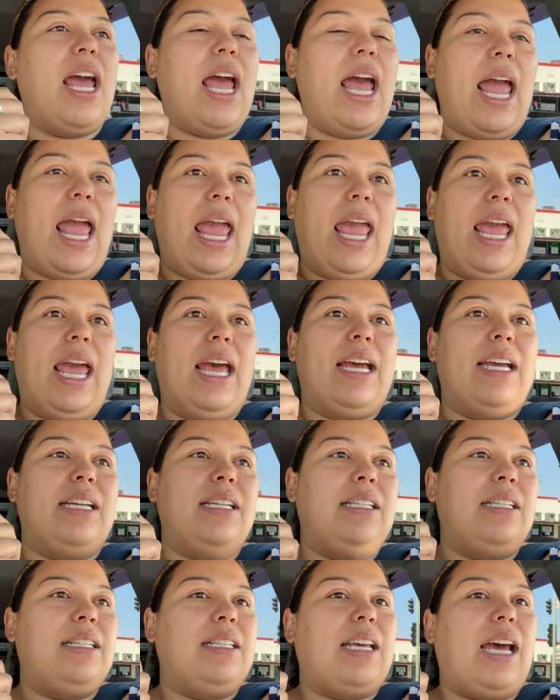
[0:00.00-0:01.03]

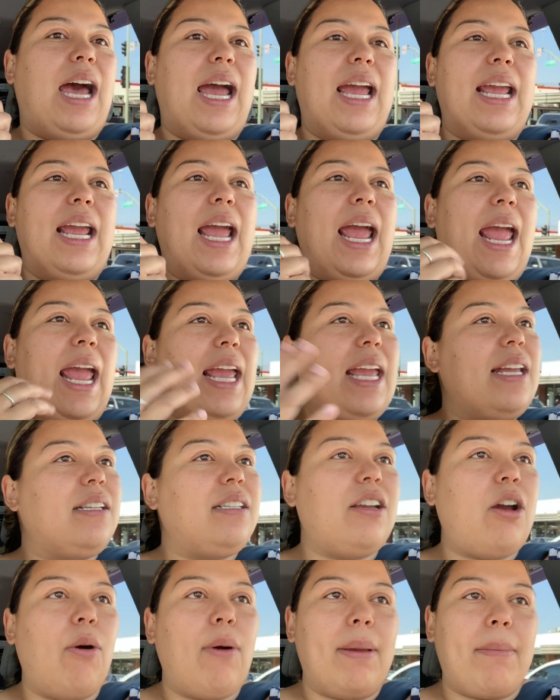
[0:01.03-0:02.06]
And I hate
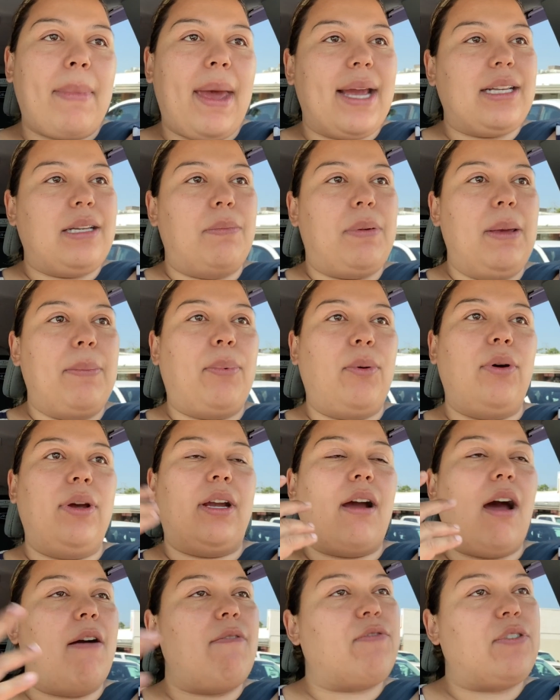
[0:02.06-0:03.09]
going back to people and
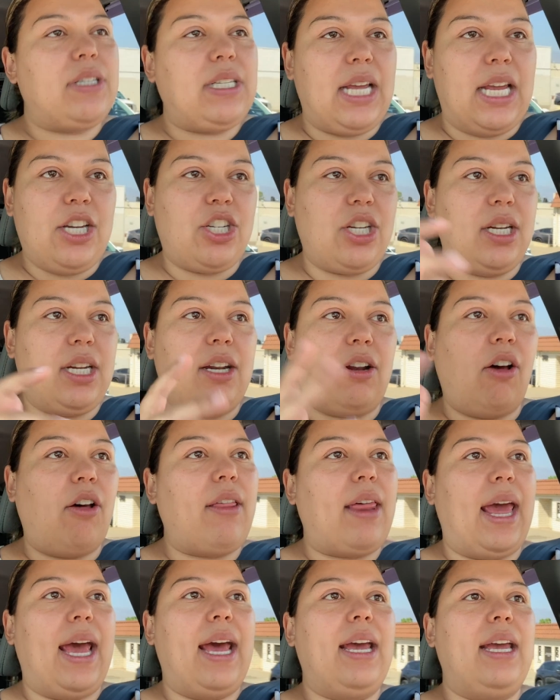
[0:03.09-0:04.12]
confrontation and all
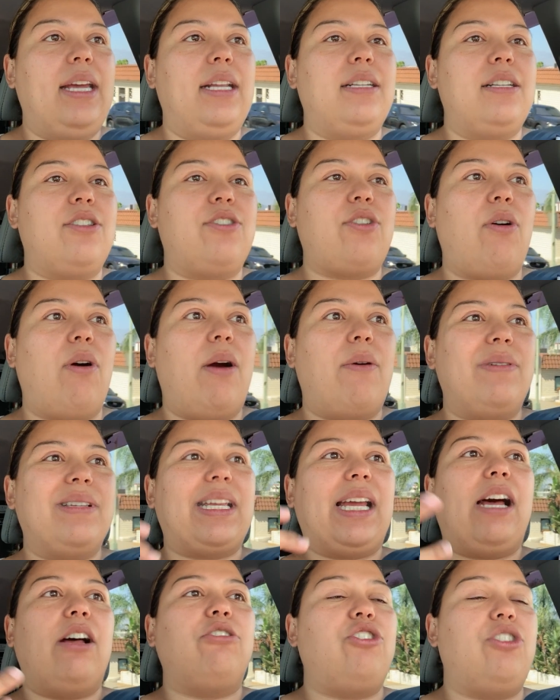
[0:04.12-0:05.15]
that. And so I was
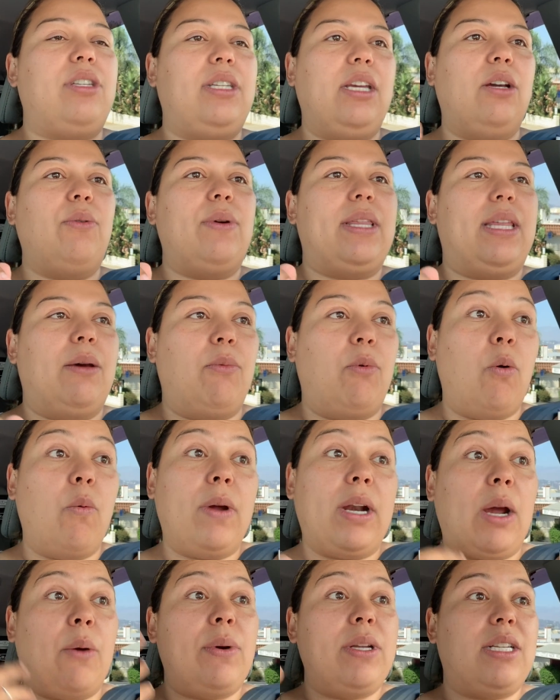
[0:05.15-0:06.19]
like, I'll just deal with it. Well,
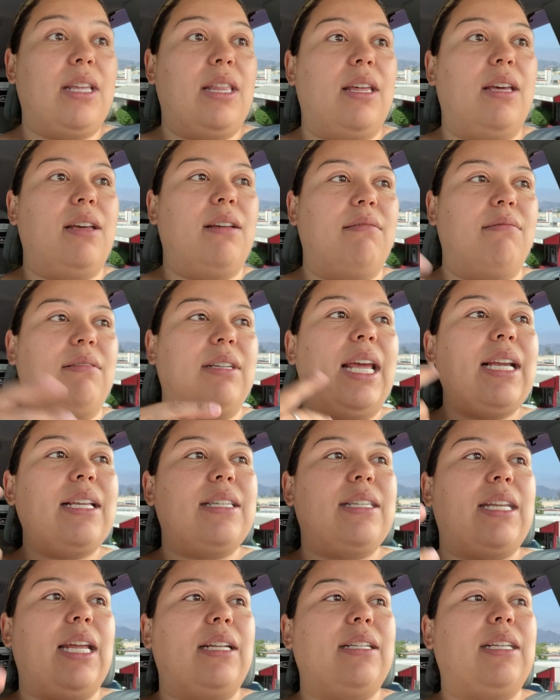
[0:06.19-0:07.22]
when I went to the
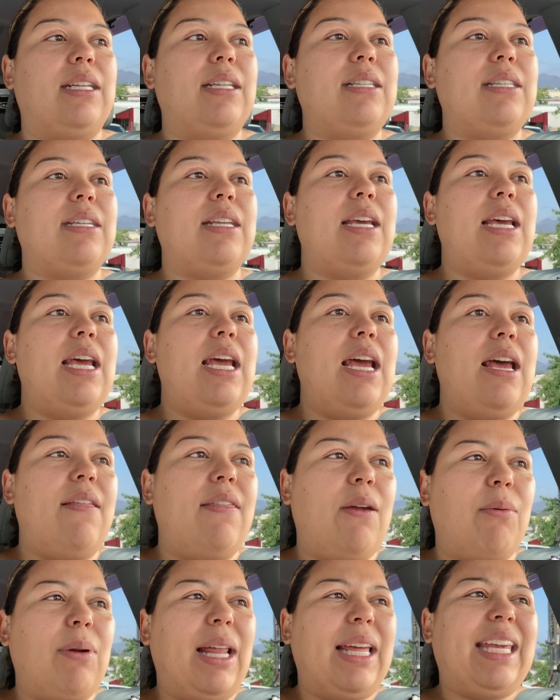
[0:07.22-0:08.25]
next dentist,
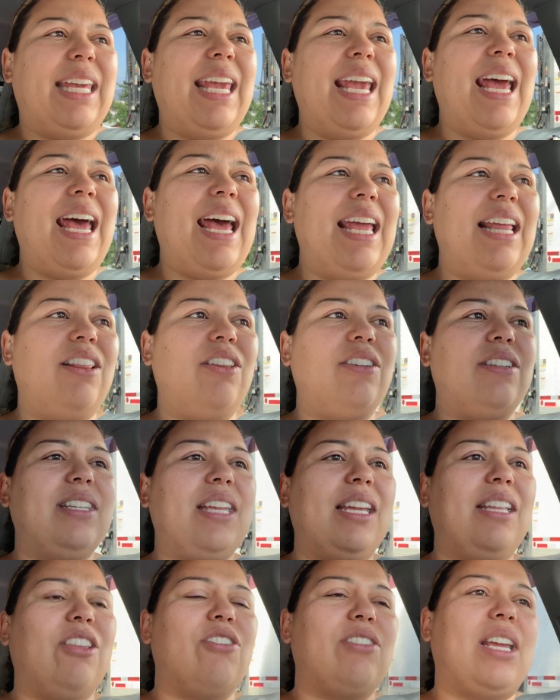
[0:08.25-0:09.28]
they were like, yeah, it looks
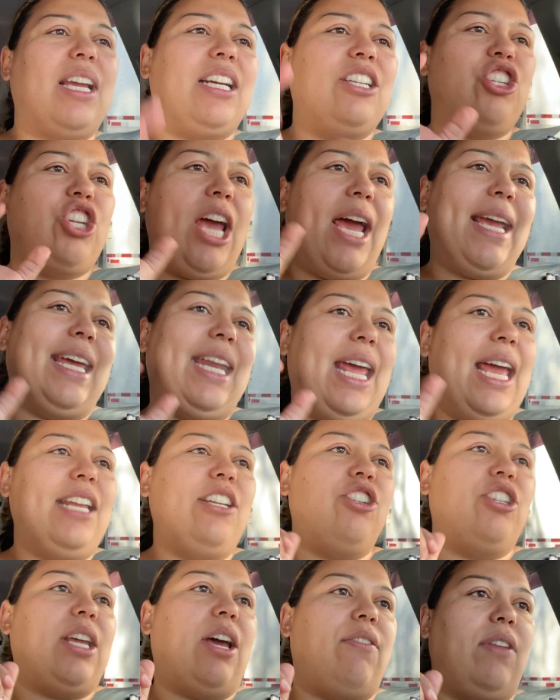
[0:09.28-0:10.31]
like there's like a jagged
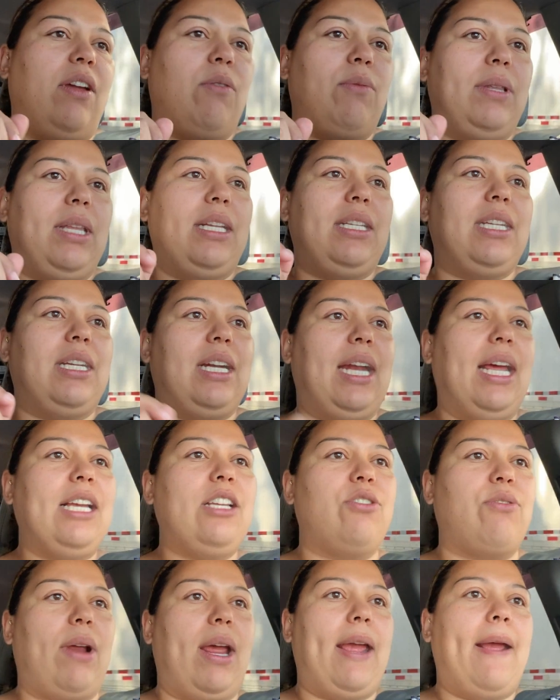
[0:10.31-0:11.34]
edge down there when they did an
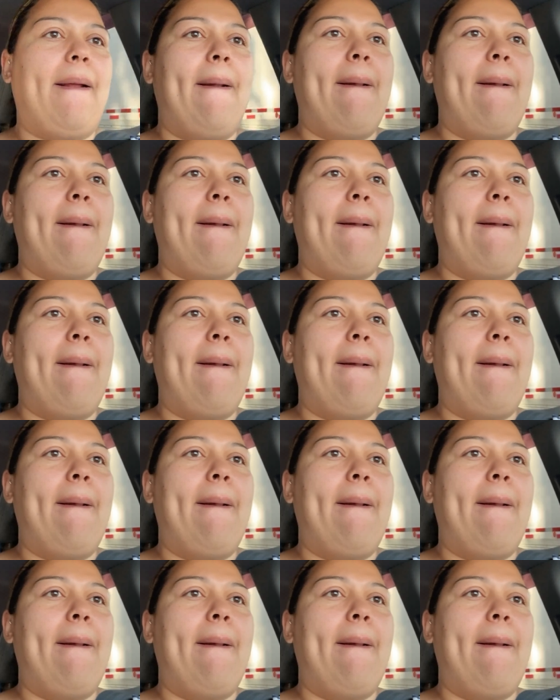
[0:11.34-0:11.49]
x-ray.